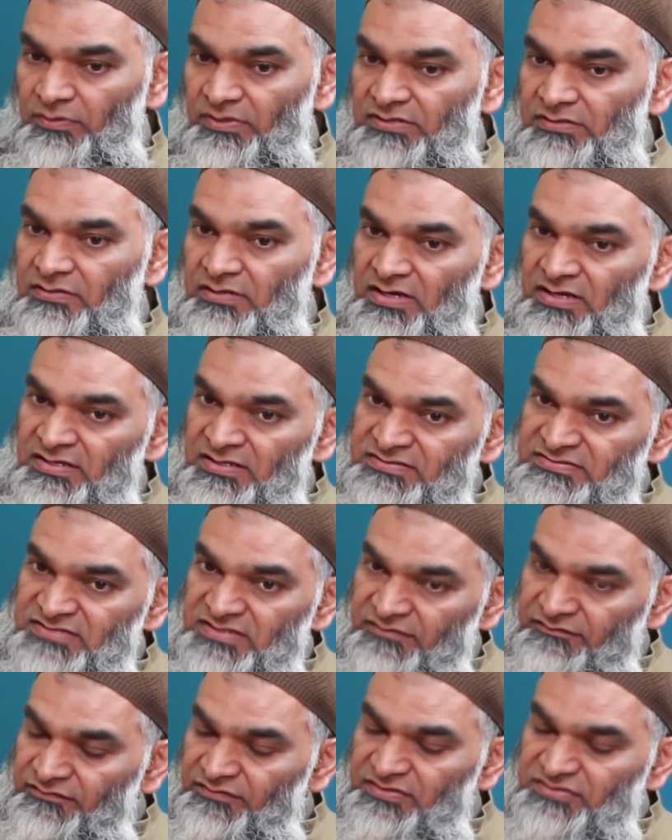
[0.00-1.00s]
when God has
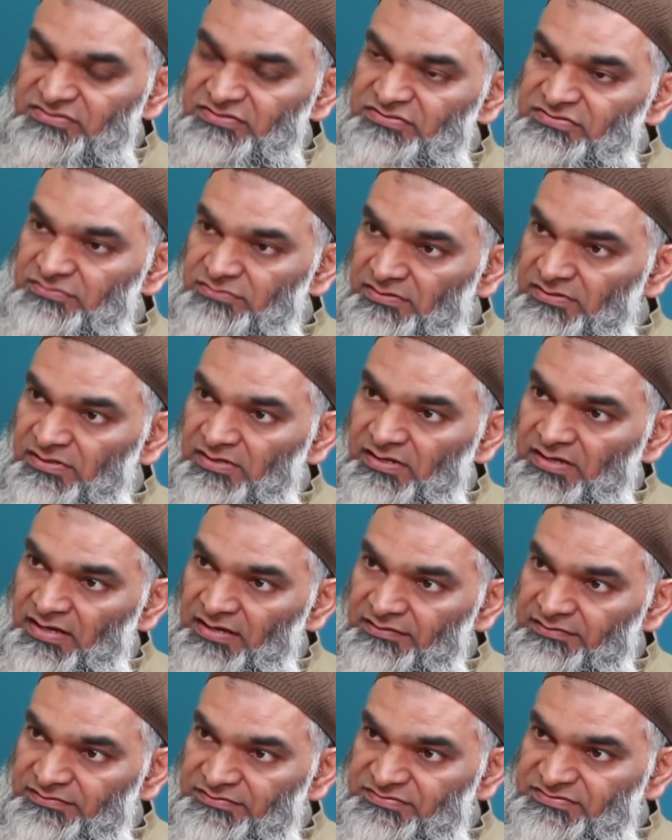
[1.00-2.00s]
given us a certain
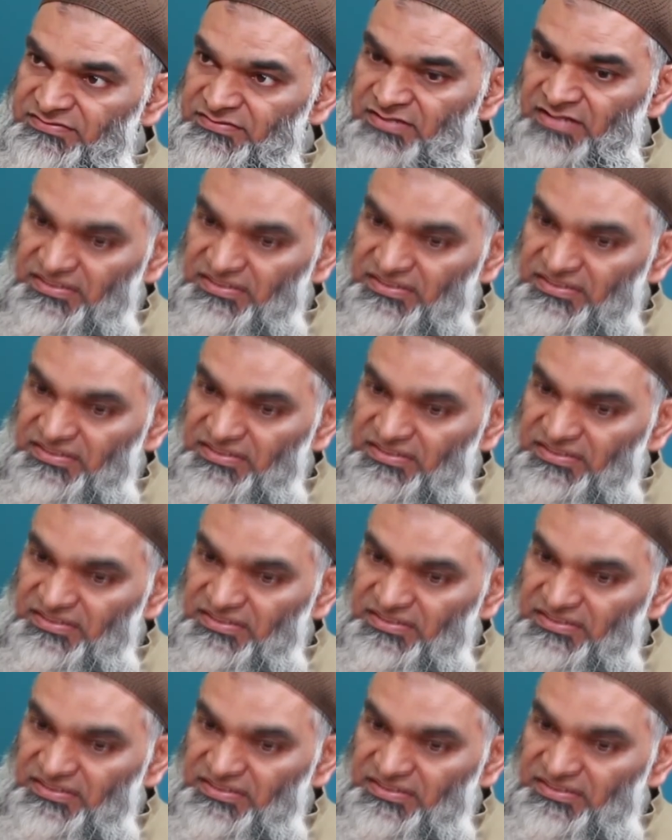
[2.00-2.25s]
guidance,